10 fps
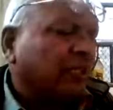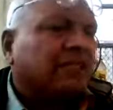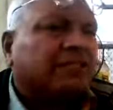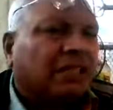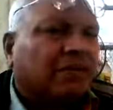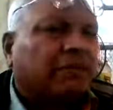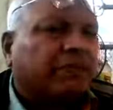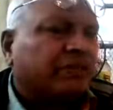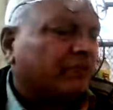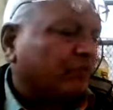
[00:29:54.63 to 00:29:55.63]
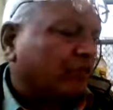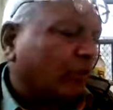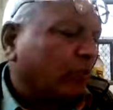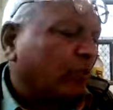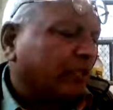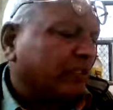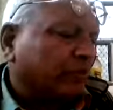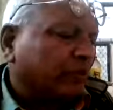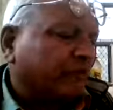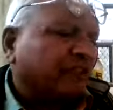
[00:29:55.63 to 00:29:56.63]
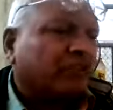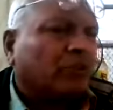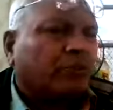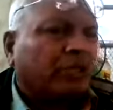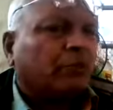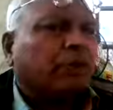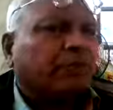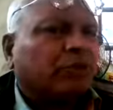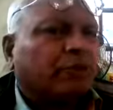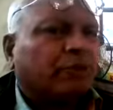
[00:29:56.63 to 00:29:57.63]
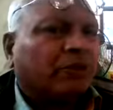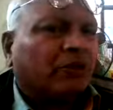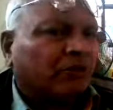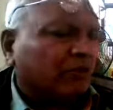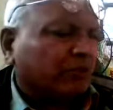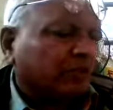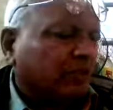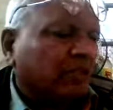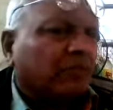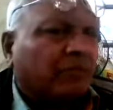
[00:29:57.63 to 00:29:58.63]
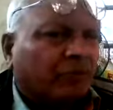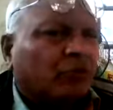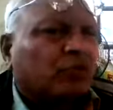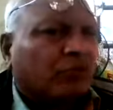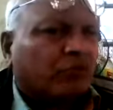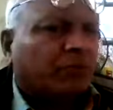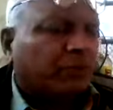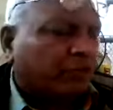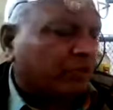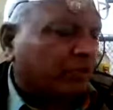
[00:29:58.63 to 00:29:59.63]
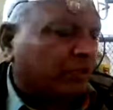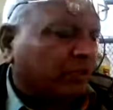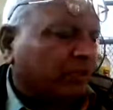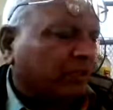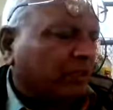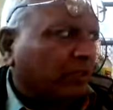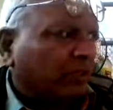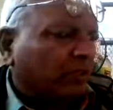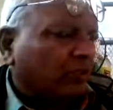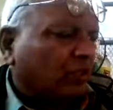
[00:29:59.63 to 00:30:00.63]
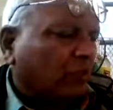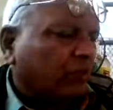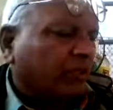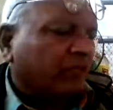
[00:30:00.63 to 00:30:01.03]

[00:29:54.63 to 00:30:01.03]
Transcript: Same happens for shop drawing summit. What shop drawing maybe people not knowing. Most of you may be knowing is shop drawing